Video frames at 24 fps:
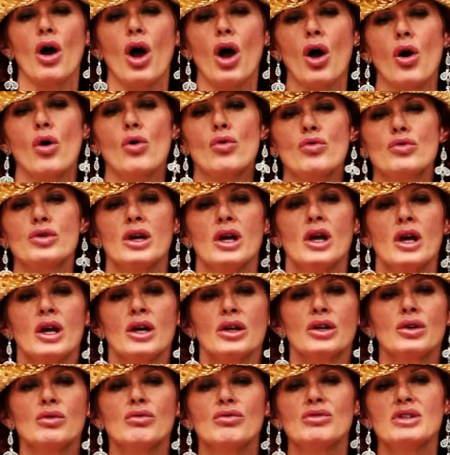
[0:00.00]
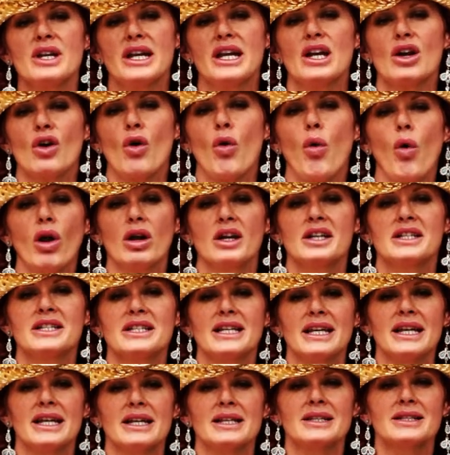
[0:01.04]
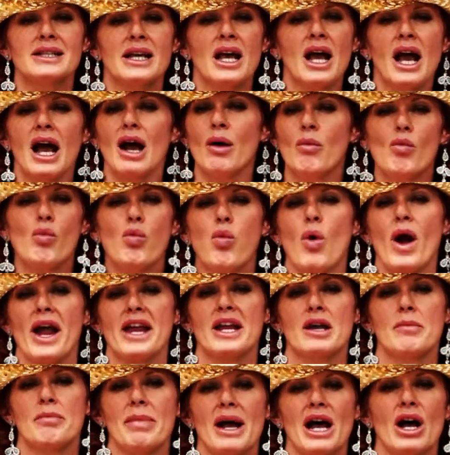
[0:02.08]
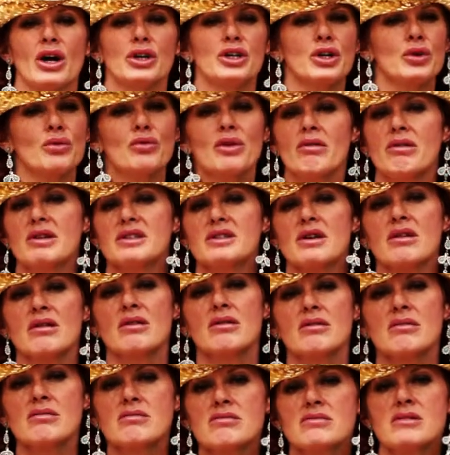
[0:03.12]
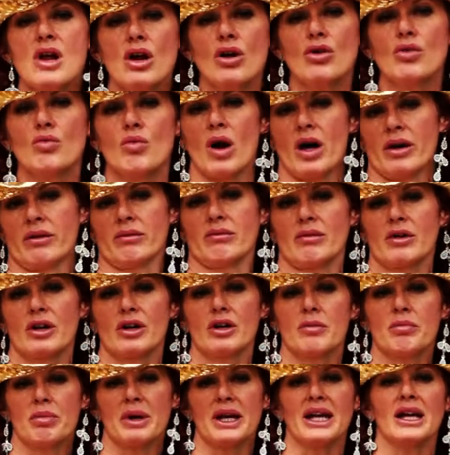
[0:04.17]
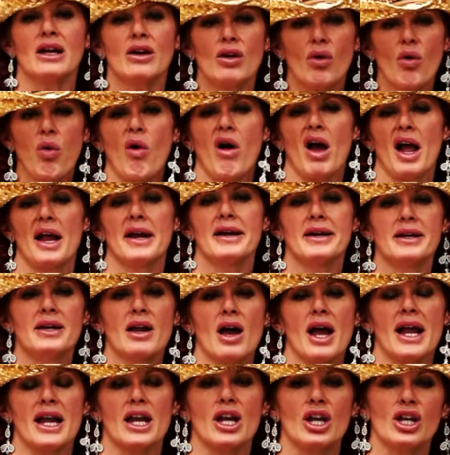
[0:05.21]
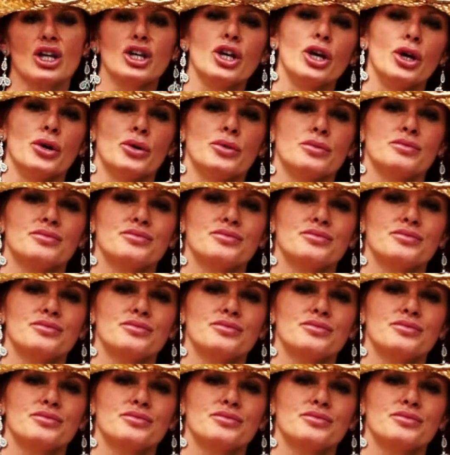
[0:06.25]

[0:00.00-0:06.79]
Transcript: own unique qualities and way about you. There is no one going to be quite like you.